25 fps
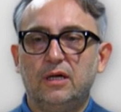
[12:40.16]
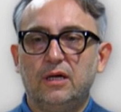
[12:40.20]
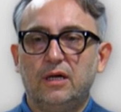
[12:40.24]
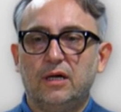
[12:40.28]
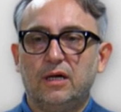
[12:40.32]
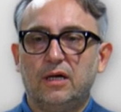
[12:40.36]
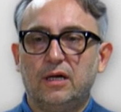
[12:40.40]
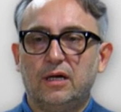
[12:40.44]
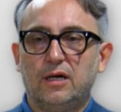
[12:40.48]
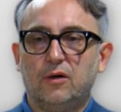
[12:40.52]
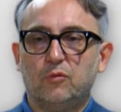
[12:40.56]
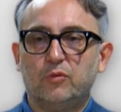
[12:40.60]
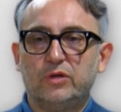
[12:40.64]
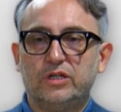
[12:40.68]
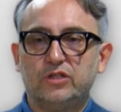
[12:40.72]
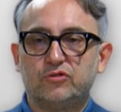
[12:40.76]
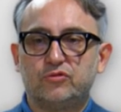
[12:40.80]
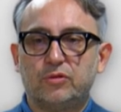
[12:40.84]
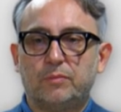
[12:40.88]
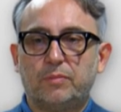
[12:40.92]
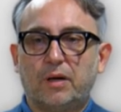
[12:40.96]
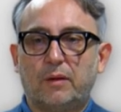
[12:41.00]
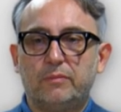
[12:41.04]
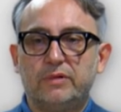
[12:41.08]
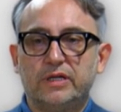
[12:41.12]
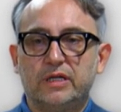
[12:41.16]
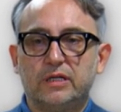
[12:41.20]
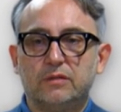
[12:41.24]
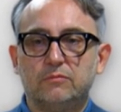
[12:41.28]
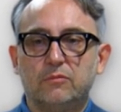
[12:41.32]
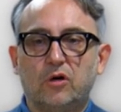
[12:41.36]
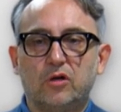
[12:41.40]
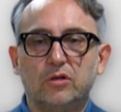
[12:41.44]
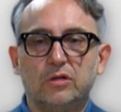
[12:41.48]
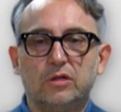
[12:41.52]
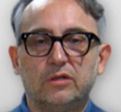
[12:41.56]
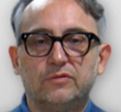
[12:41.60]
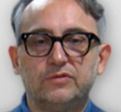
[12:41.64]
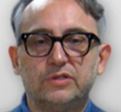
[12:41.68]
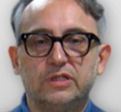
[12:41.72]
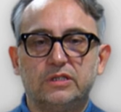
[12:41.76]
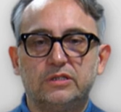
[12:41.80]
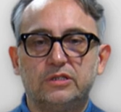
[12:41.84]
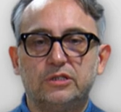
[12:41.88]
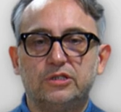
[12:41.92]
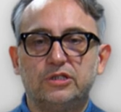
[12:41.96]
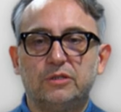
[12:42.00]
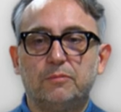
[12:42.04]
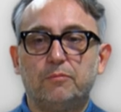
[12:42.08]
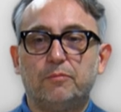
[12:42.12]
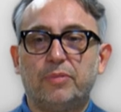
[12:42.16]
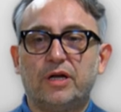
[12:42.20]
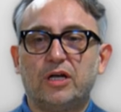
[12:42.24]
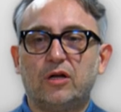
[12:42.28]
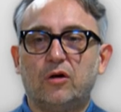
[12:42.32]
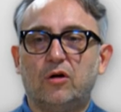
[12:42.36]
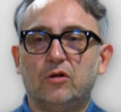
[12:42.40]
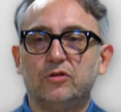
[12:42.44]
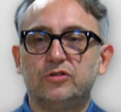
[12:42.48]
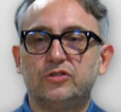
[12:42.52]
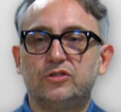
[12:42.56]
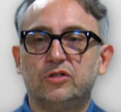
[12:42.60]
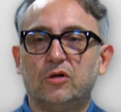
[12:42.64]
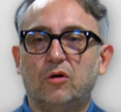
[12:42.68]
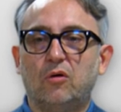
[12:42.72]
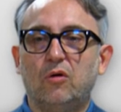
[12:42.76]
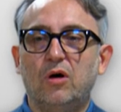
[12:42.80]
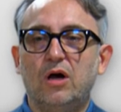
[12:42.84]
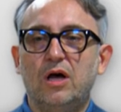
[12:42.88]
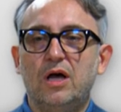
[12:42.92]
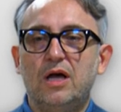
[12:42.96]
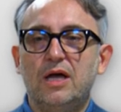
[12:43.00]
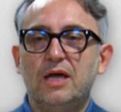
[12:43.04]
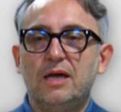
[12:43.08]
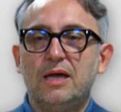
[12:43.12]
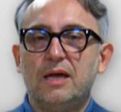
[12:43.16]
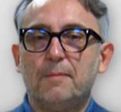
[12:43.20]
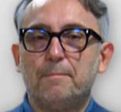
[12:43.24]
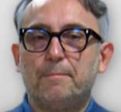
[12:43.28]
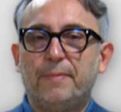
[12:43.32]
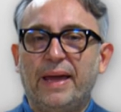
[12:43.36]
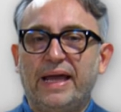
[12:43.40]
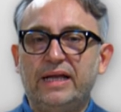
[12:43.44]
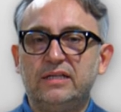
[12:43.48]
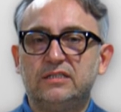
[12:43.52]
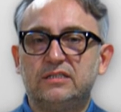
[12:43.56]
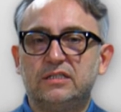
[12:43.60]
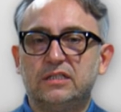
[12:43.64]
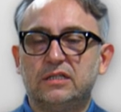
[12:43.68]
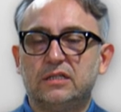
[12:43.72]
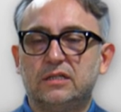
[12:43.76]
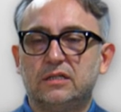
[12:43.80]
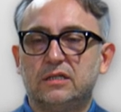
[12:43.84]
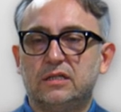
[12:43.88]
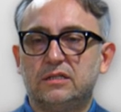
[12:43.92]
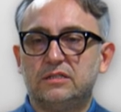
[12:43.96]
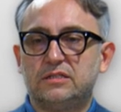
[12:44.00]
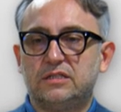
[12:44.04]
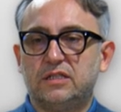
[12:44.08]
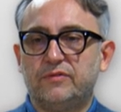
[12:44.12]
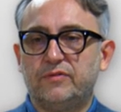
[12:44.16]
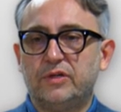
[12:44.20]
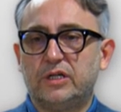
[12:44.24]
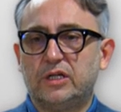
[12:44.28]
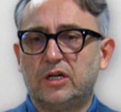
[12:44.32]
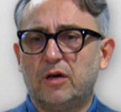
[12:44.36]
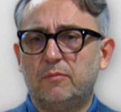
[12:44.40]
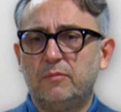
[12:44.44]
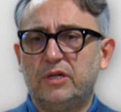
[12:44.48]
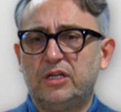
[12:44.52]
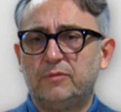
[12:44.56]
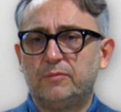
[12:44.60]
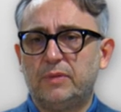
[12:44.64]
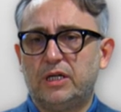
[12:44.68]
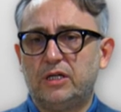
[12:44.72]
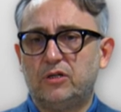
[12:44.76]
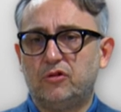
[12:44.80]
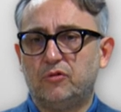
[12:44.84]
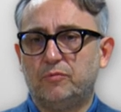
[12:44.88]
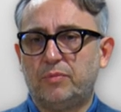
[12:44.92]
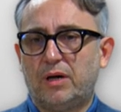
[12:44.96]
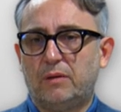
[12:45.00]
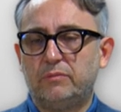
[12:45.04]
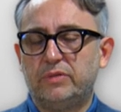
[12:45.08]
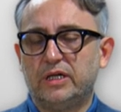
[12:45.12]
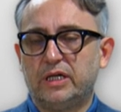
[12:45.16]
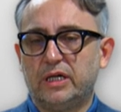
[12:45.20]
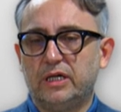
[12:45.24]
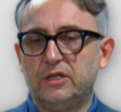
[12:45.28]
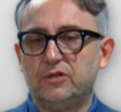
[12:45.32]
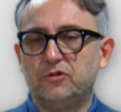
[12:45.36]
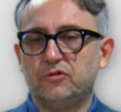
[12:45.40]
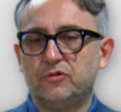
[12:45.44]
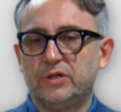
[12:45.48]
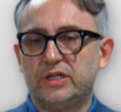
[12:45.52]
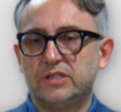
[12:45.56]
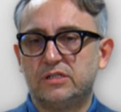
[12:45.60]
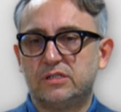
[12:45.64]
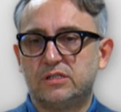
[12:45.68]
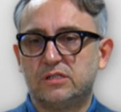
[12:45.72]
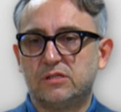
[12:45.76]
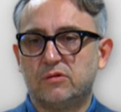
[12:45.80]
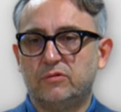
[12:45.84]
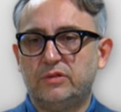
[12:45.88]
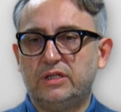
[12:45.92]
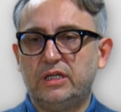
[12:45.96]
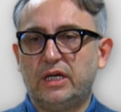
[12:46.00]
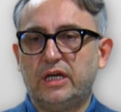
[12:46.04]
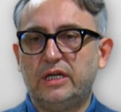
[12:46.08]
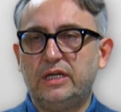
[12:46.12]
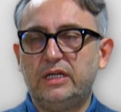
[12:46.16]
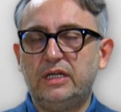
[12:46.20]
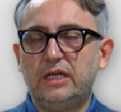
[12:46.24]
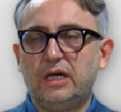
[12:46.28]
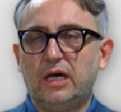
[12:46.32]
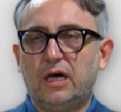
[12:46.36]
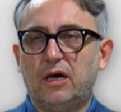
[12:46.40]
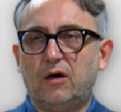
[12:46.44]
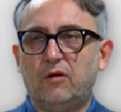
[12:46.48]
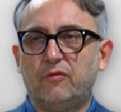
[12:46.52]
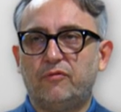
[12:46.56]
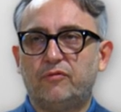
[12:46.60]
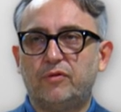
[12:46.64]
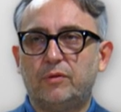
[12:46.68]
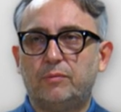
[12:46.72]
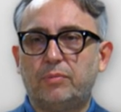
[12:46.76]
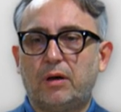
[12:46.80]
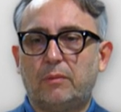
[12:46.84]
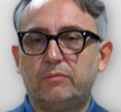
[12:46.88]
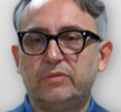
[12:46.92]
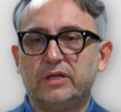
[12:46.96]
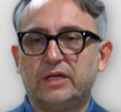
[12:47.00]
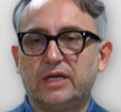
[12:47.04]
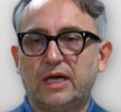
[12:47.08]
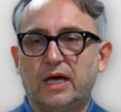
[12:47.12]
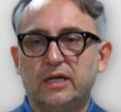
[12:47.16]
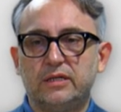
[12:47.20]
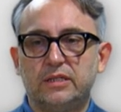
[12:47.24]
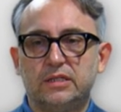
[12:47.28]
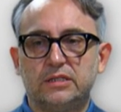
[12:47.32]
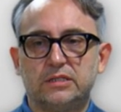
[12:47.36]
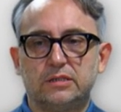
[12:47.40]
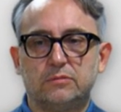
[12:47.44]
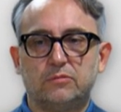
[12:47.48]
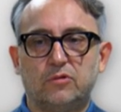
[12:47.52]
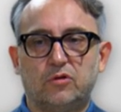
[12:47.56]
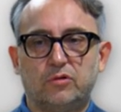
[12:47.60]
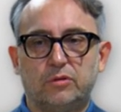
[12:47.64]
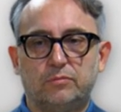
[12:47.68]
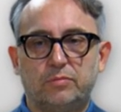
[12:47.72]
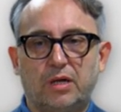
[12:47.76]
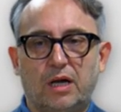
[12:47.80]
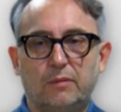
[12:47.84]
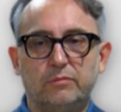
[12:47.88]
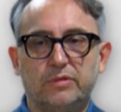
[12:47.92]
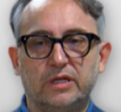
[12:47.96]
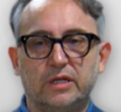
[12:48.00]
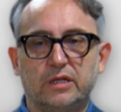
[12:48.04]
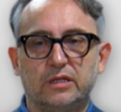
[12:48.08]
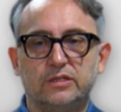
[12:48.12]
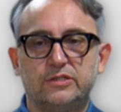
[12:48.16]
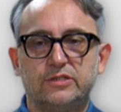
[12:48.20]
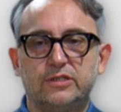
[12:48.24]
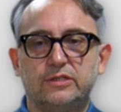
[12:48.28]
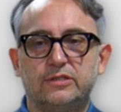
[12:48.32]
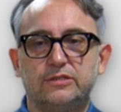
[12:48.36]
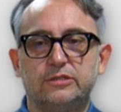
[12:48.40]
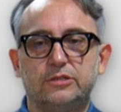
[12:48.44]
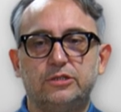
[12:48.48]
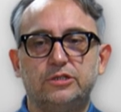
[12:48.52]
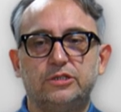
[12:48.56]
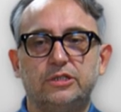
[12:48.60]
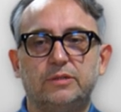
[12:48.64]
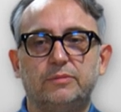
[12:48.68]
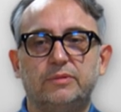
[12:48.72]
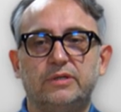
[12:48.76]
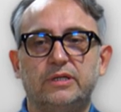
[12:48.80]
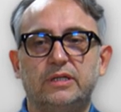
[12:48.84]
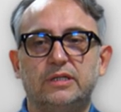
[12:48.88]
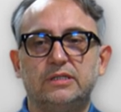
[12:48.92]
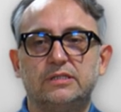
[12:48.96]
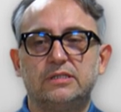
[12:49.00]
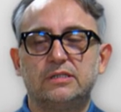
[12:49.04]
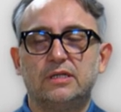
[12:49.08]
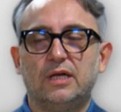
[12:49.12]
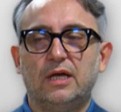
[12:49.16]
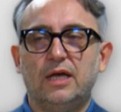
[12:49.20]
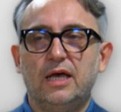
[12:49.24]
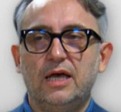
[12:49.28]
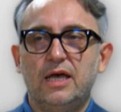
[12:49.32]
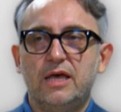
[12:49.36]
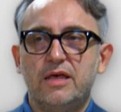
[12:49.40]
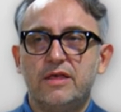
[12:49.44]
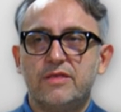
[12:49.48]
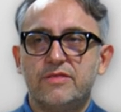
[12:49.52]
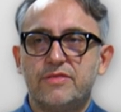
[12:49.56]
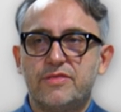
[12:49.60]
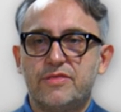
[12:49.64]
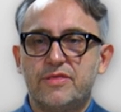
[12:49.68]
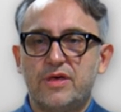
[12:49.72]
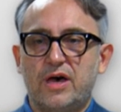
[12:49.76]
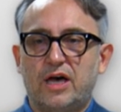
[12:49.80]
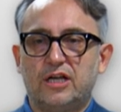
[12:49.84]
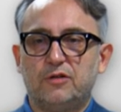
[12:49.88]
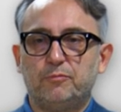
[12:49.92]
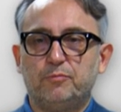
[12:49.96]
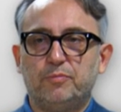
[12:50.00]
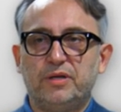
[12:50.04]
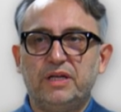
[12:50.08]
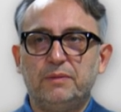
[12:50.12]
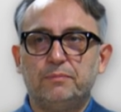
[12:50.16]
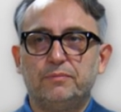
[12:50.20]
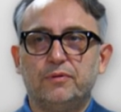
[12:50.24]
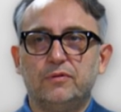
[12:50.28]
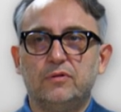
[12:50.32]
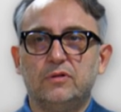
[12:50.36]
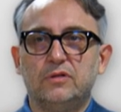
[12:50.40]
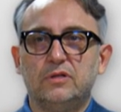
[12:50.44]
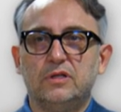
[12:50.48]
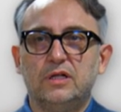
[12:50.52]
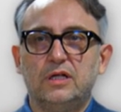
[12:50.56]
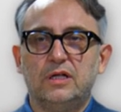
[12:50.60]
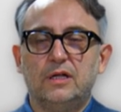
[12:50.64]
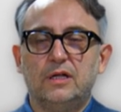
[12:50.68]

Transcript: uh, with this Republican model of citizenship, but also basic civic commitment to public interest. So the idea of republicanism or Republican citizenship is that people